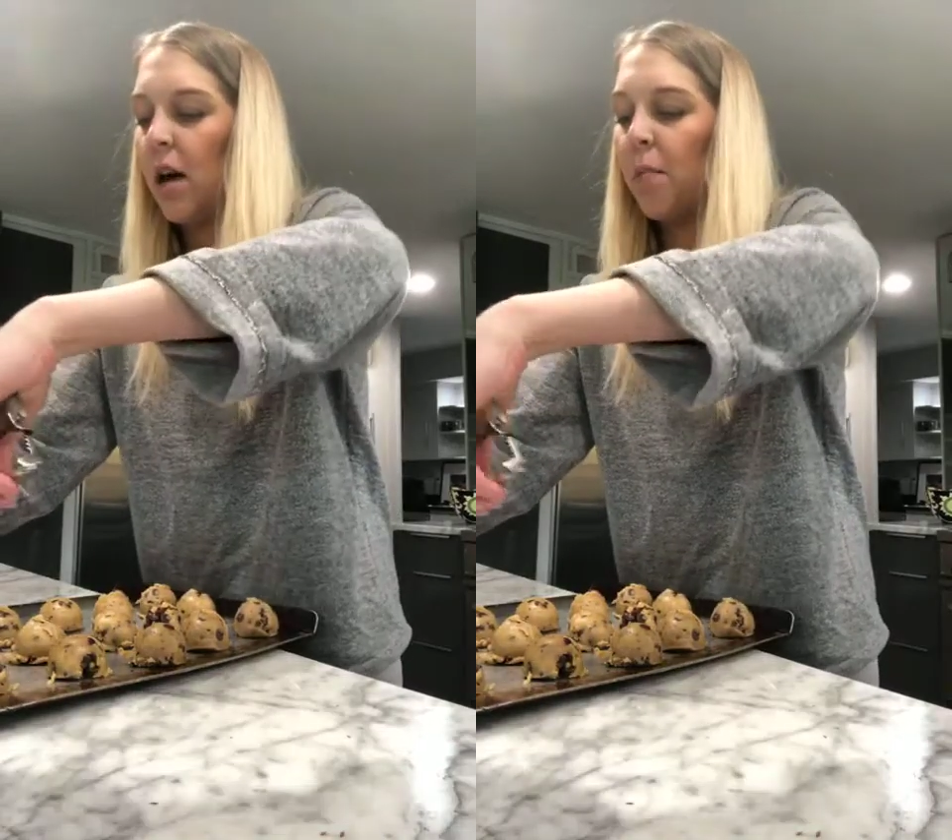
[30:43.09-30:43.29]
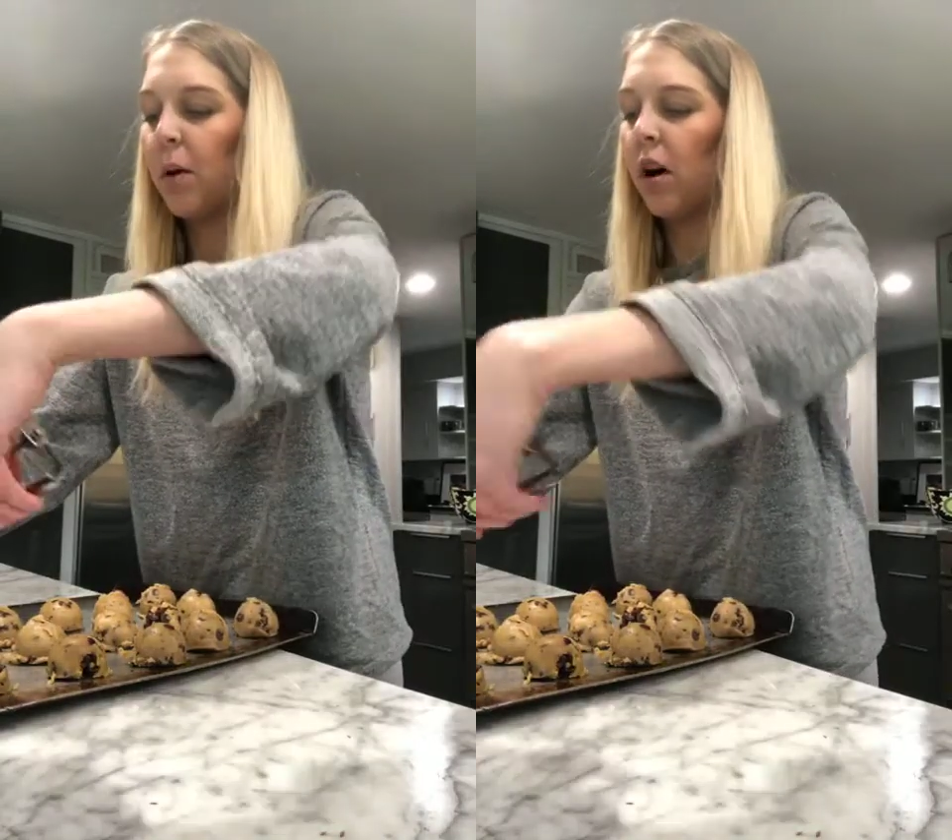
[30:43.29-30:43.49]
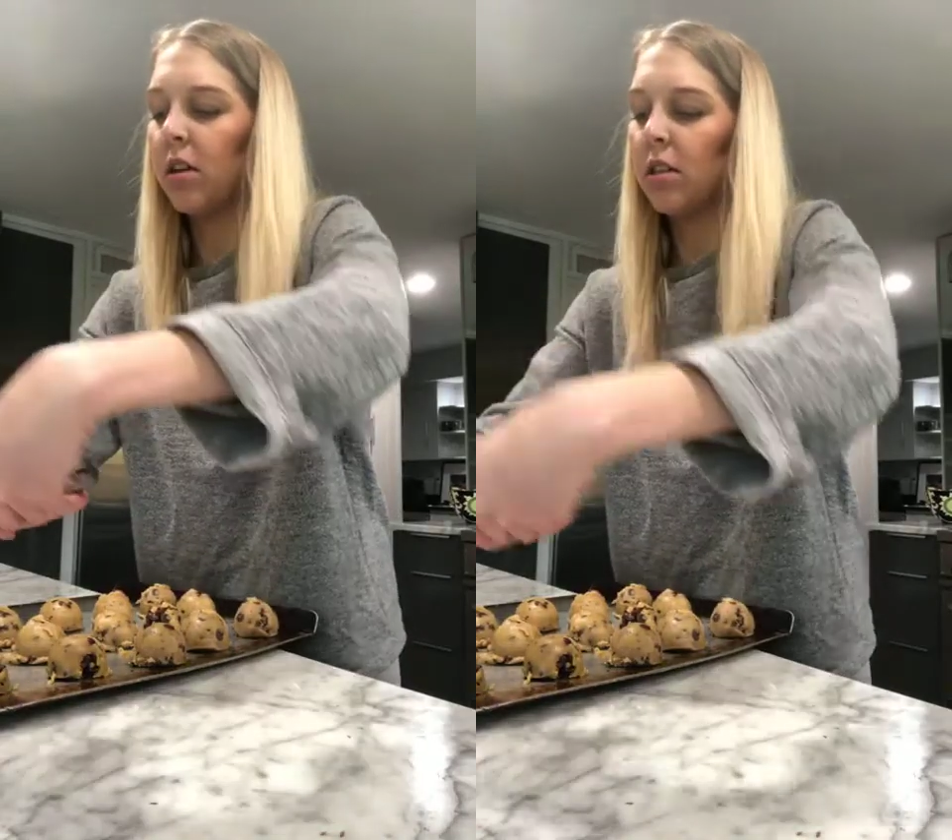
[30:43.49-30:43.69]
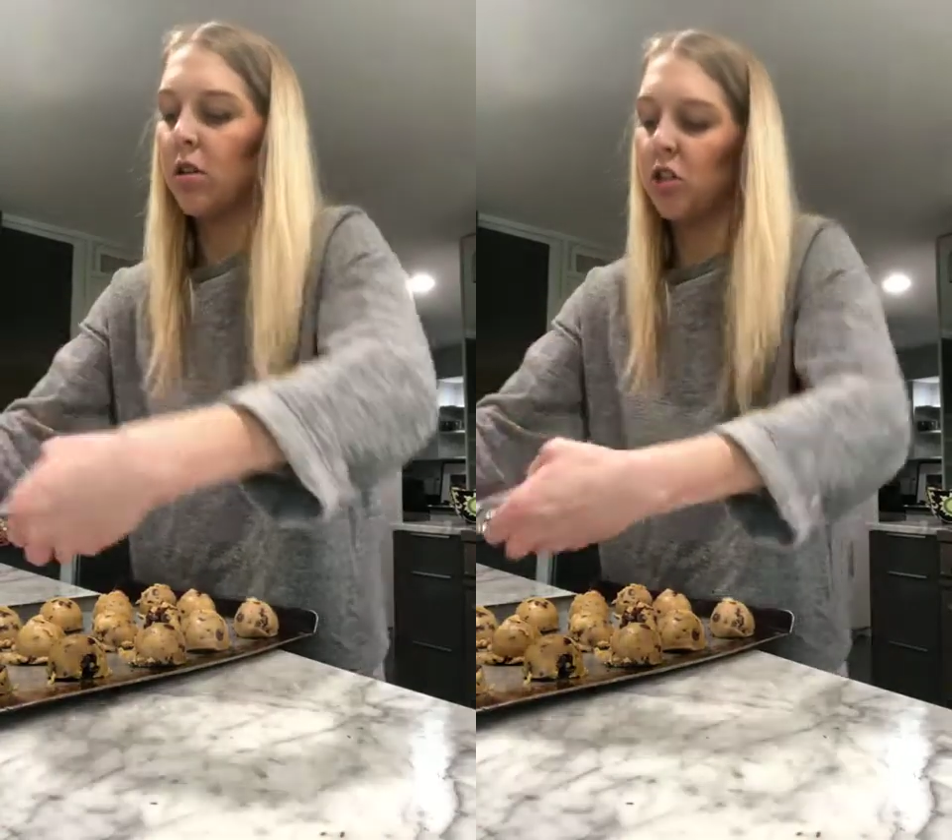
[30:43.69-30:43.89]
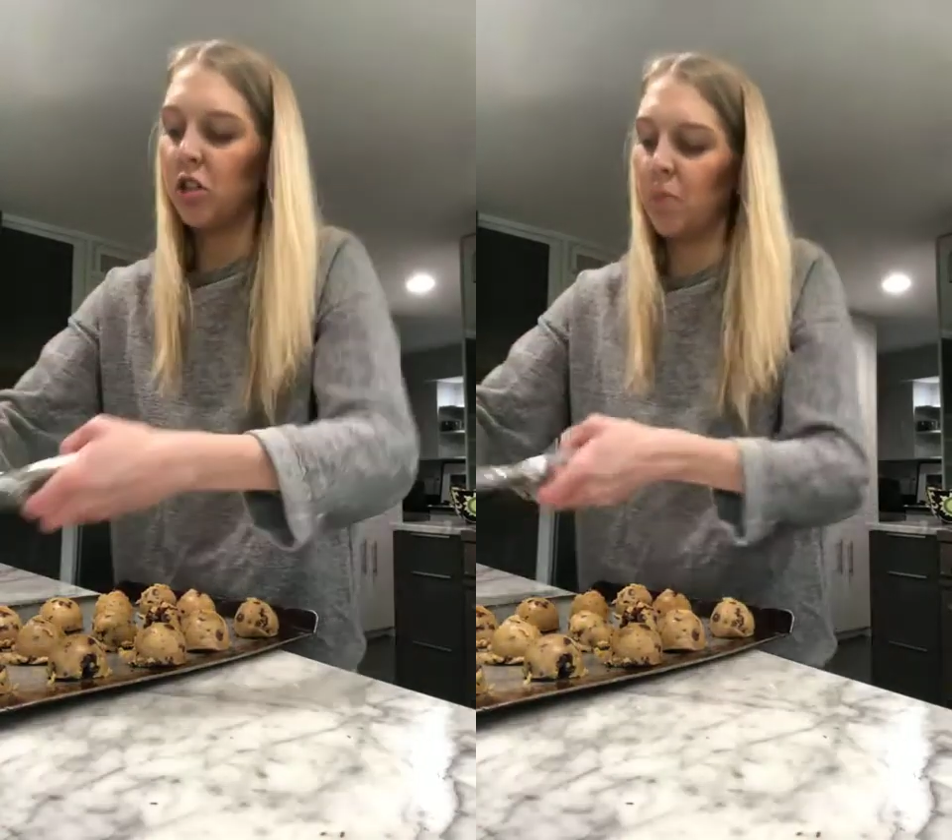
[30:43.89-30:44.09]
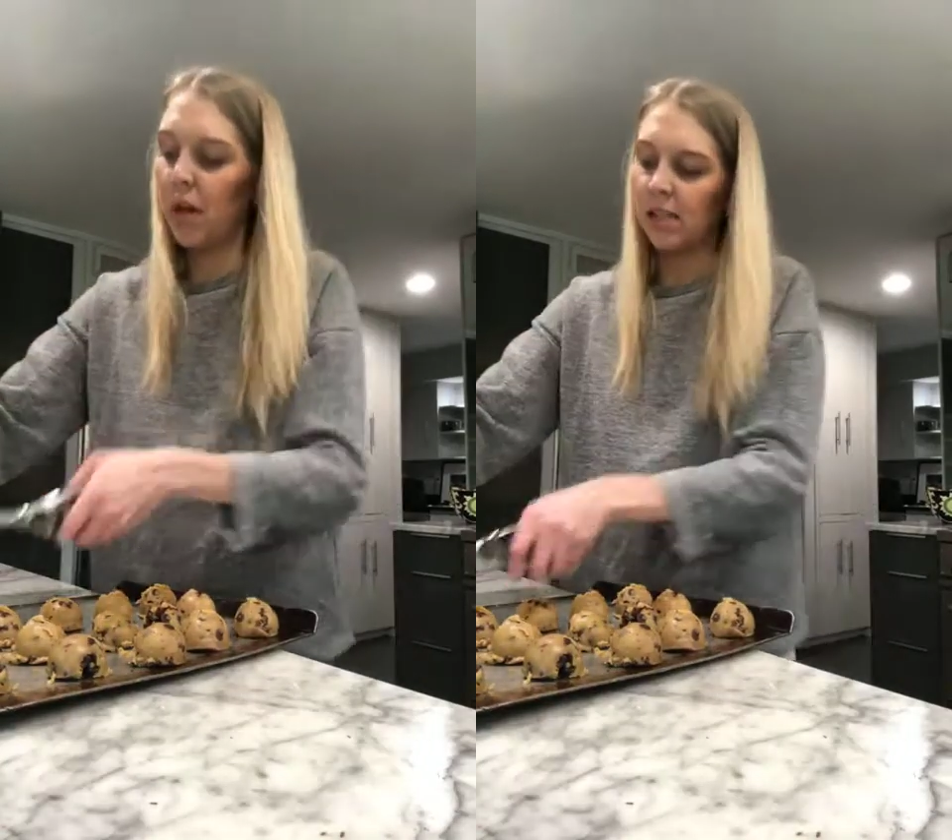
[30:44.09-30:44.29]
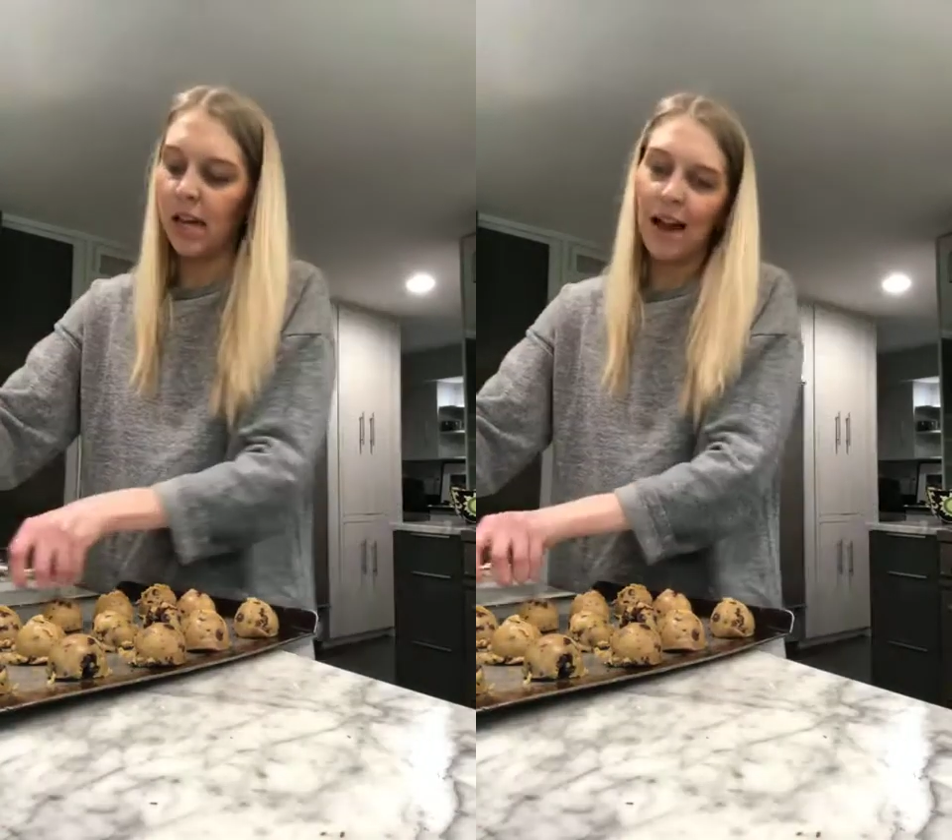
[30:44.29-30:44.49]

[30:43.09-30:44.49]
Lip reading: But also just PSA,